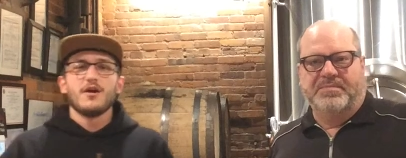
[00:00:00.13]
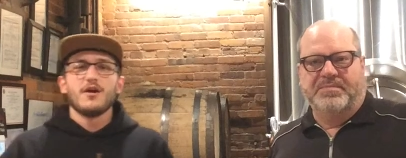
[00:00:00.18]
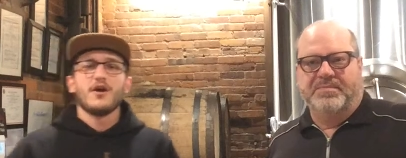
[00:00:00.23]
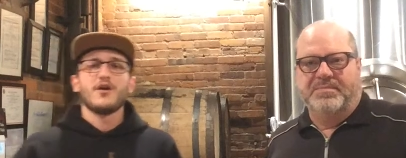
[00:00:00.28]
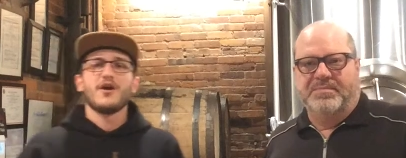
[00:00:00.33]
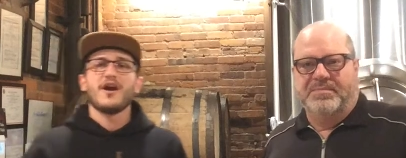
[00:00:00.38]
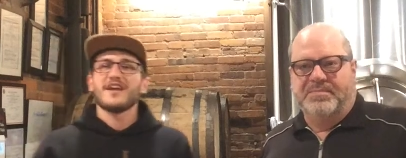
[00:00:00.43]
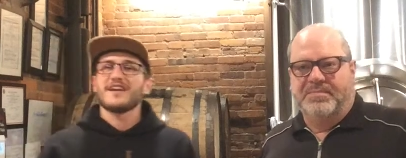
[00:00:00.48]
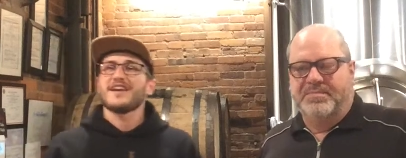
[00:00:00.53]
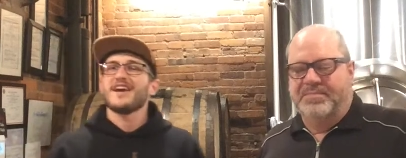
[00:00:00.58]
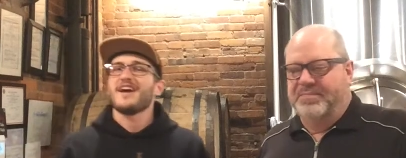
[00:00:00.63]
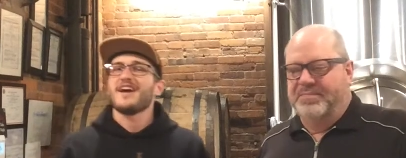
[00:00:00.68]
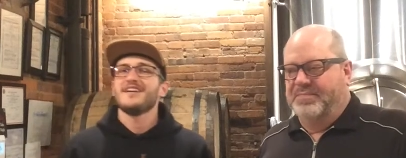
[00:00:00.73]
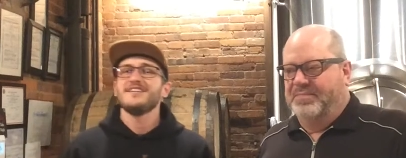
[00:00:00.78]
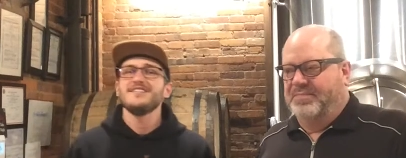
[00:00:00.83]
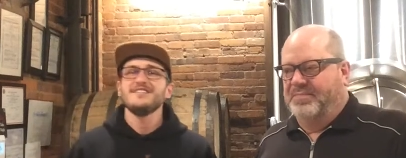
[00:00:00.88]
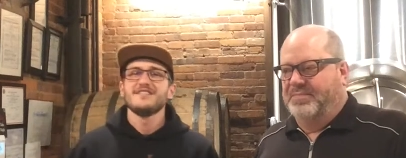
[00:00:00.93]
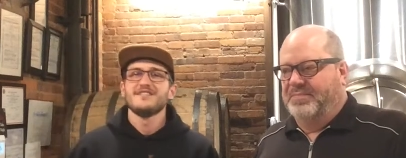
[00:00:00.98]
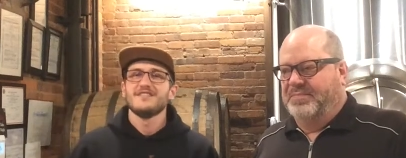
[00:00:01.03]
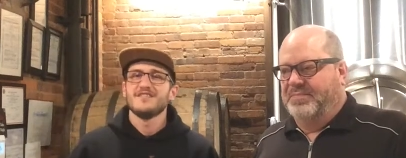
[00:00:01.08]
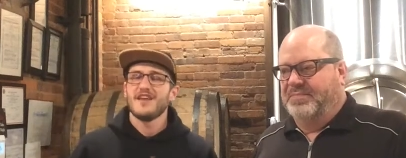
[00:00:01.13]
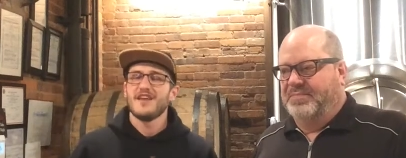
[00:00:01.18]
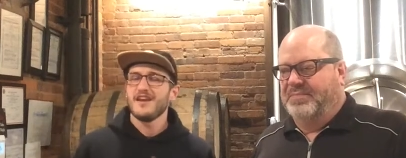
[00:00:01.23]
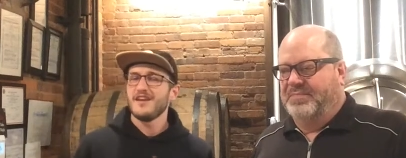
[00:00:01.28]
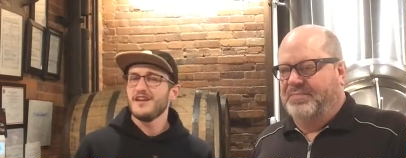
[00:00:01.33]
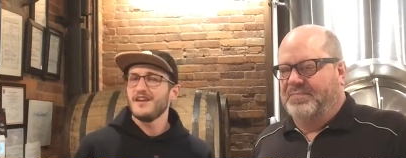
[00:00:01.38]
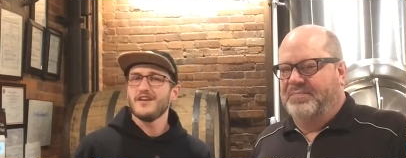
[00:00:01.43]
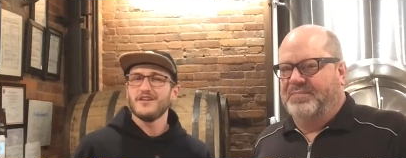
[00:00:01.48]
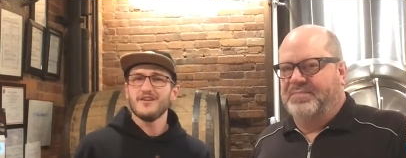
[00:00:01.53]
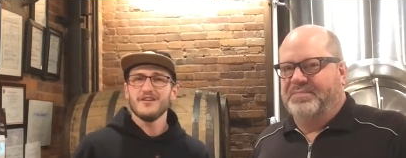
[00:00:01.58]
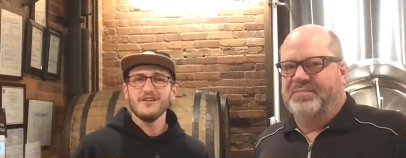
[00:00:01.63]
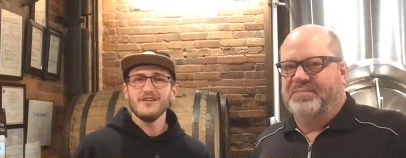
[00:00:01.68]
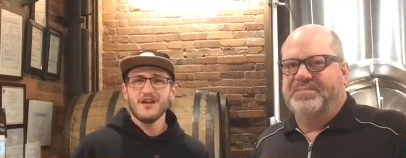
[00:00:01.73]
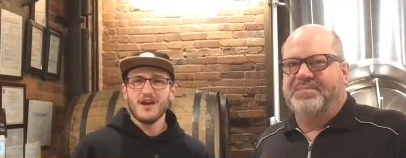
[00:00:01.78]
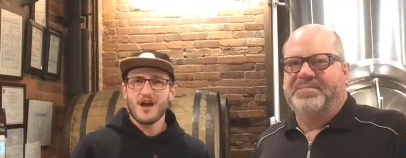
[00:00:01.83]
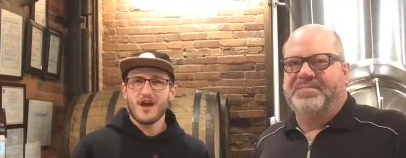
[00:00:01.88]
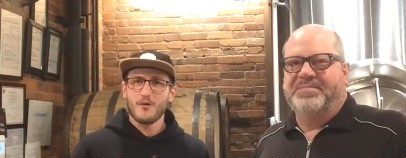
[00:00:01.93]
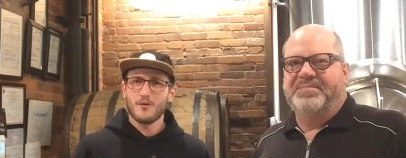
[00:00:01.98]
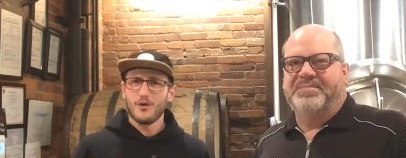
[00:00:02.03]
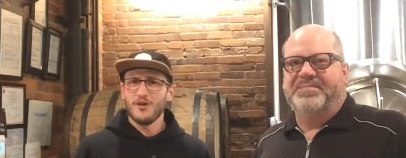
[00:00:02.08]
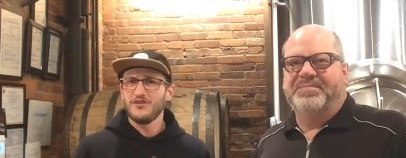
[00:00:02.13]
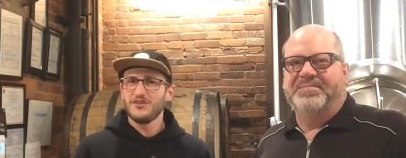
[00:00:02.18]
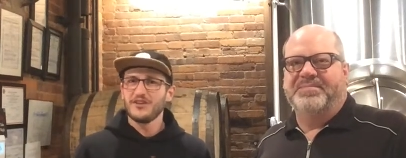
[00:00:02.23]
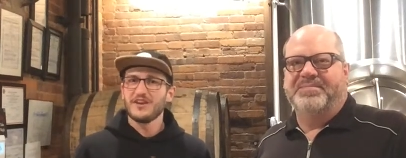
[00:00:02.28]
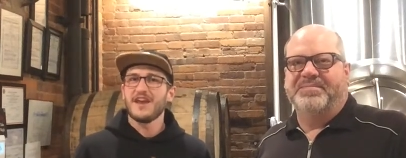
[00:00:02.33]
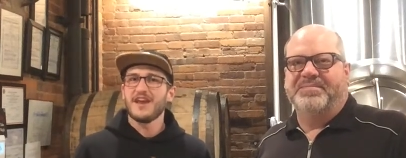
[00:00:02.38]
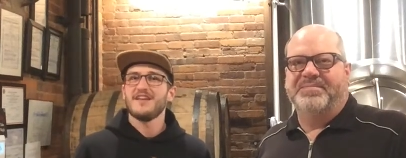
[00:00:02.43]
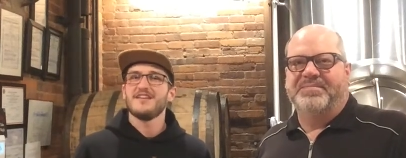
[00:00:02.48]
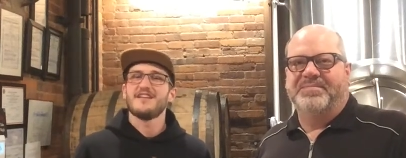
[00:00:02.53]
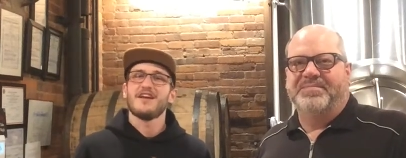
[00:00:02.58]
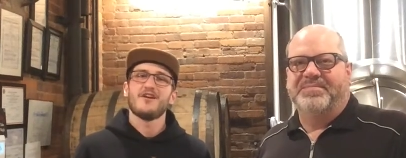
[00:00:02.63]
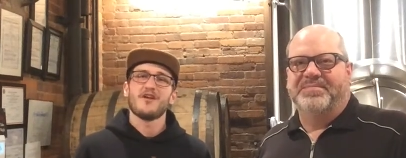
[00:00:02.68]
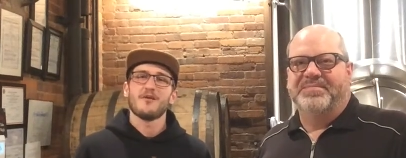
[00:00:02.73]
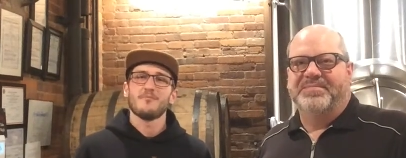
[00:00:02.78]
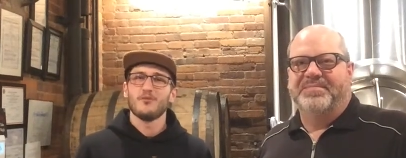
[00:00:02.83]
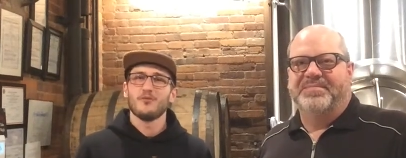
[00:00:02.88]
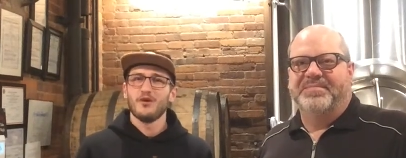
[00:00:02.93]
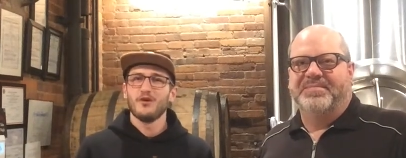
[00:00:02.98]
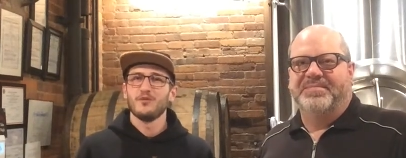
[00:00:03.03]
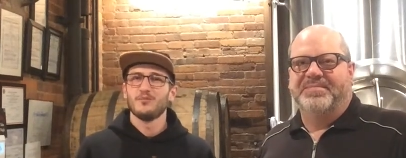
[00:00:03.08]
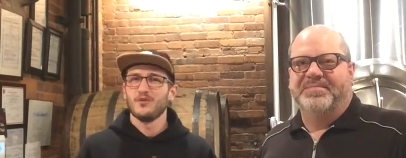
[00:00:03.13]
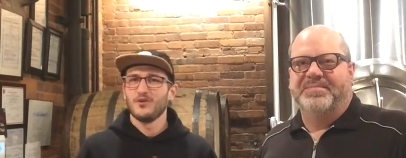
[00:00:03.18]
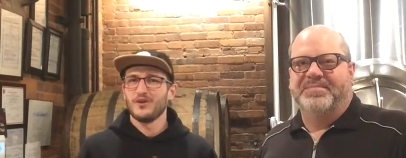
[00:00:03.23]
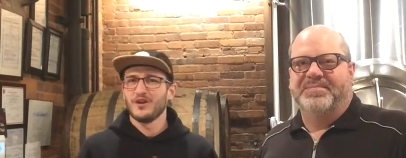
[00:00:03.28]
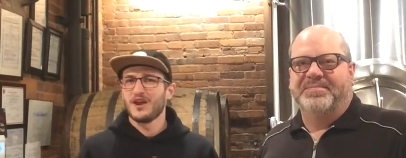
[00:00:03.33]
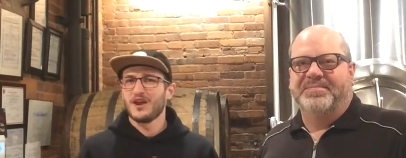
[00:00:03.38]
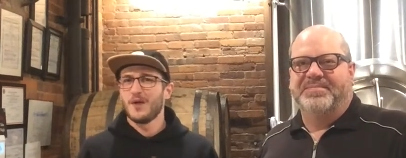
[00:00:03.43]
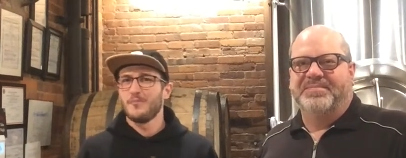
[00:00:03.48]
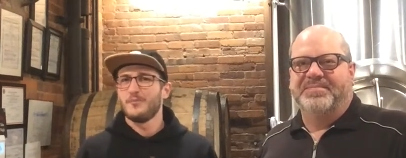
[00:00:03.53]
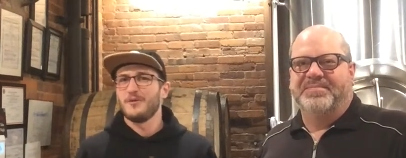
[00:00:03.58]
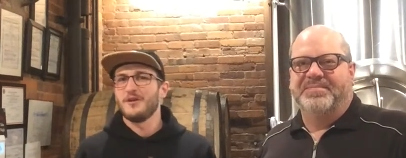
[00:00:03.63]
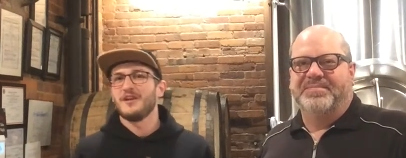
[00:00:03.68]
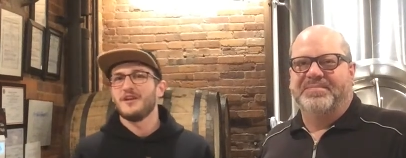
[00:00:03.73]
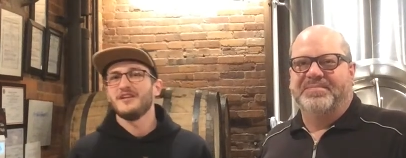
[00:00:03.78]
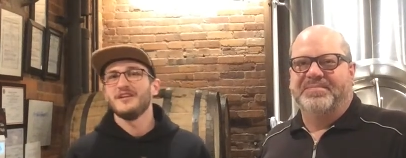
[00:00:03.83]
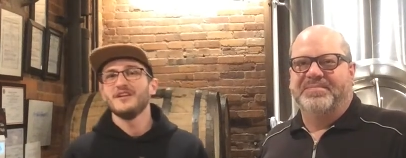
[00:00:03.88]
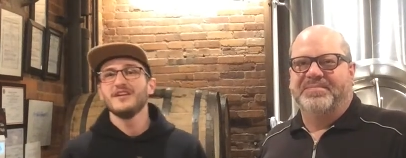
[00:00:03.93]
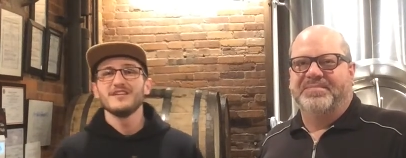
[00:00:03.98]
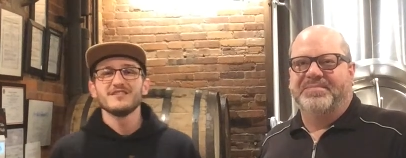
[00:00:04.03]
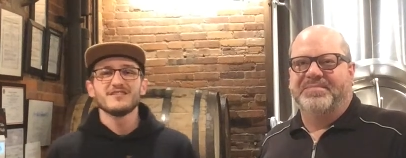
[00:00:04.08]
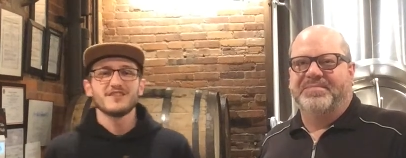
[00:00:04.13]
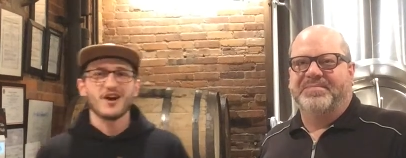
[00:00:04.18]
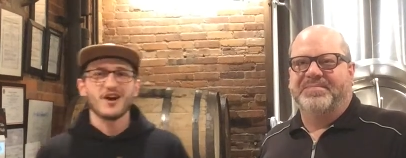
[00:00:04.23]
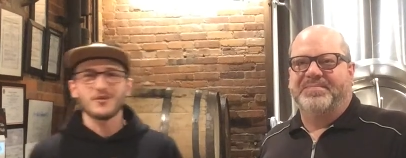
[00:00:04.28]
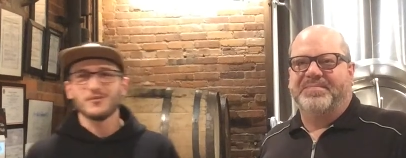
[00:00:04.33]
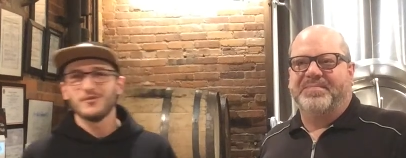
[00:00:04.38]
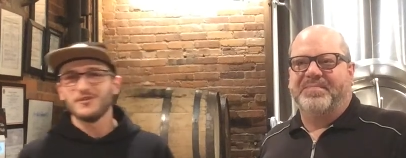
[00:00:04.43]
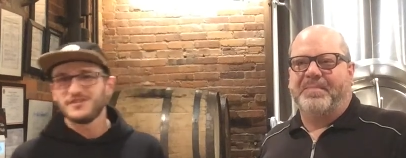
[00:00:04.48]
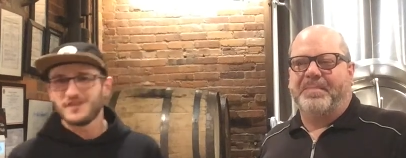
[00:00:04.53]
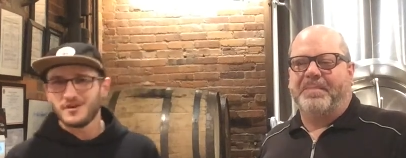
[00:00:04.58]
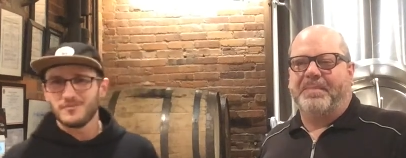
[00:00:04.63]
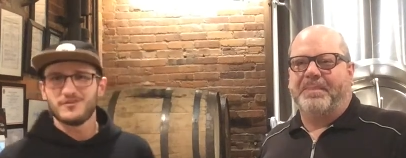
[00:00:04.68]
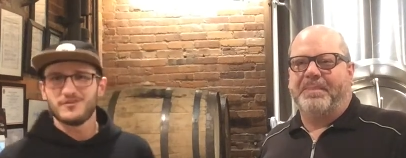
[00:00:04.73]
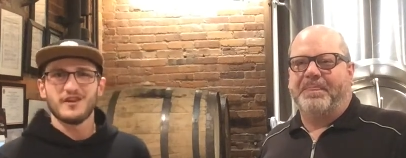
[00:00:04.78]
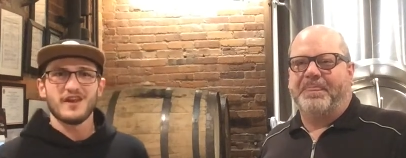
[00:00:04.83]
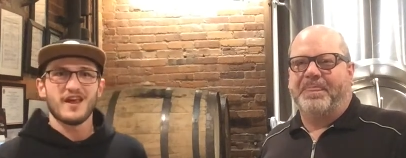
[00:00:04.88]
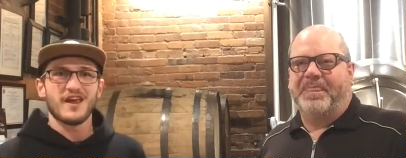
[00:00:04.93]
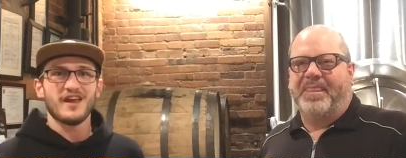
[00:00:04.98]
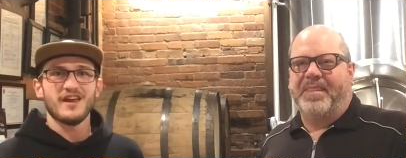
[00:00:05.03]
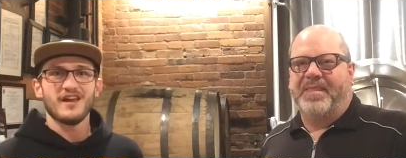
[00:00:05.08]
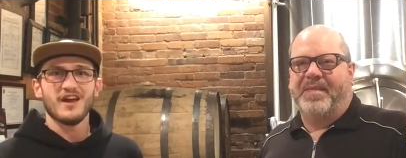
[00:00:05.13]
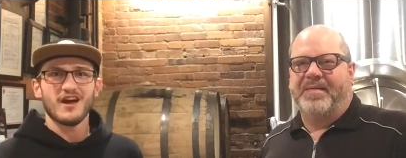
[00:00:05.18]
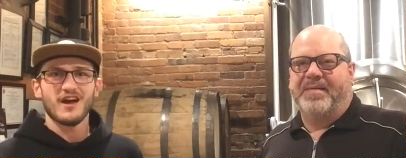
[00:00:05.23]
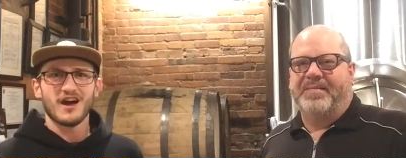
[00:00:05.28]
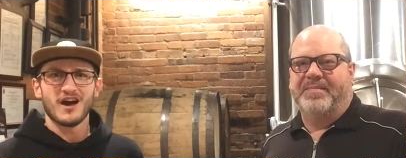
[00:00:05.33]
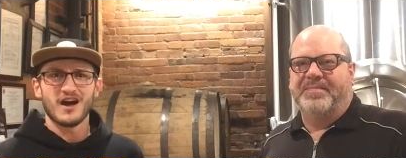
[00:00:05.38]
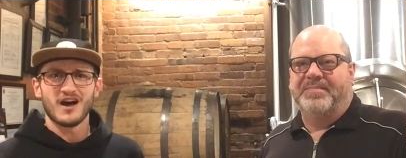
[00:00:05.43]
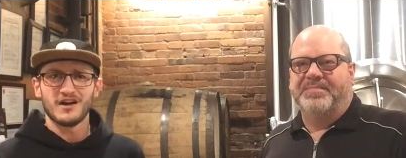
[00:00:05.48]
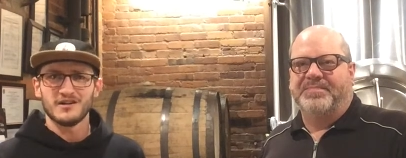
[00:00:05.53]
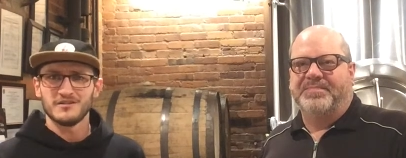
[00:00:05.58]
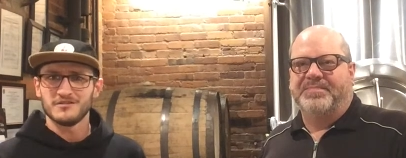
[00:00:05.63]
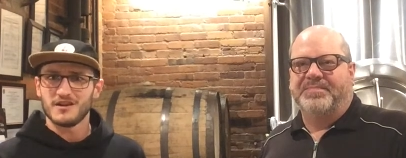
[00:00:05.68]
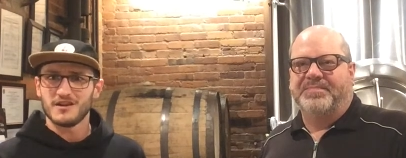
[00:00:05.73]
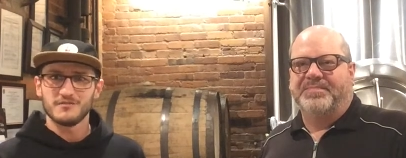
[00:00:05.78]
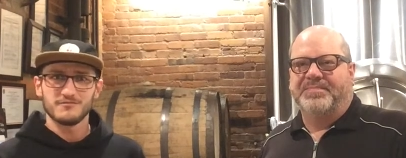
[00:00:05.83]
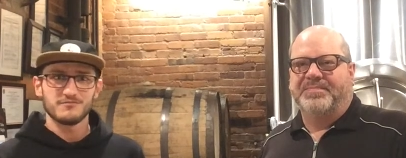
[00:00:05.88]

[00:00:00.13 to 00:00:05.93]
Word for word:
Speaker 1: Alright guys, Nate here, once again down at Boiler Brewing Company, talking with Tim today, uh,